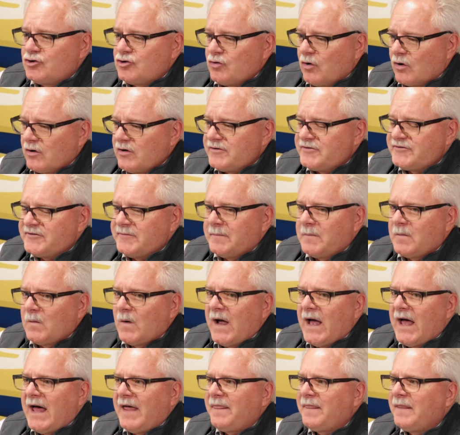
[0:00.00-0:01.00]
shortness of
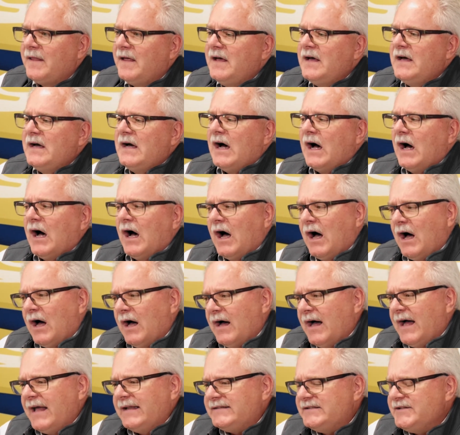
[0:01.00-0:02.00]
breath,
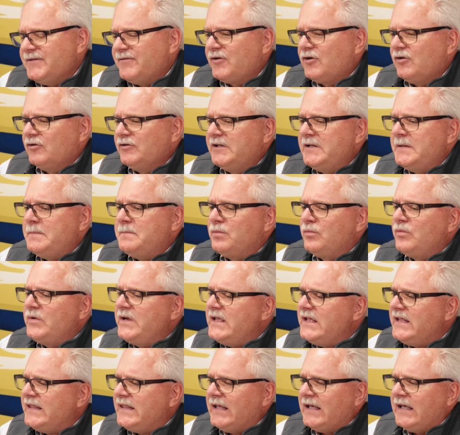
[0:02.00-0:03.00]
difficulty
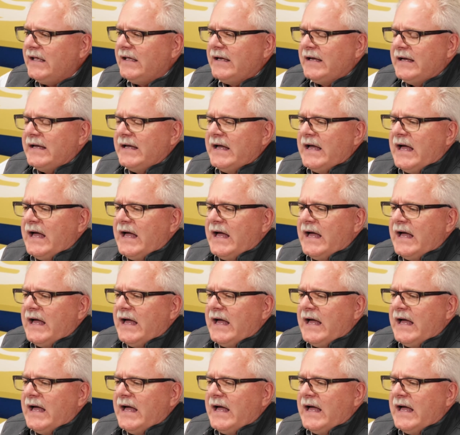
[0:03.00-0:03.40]
breathing.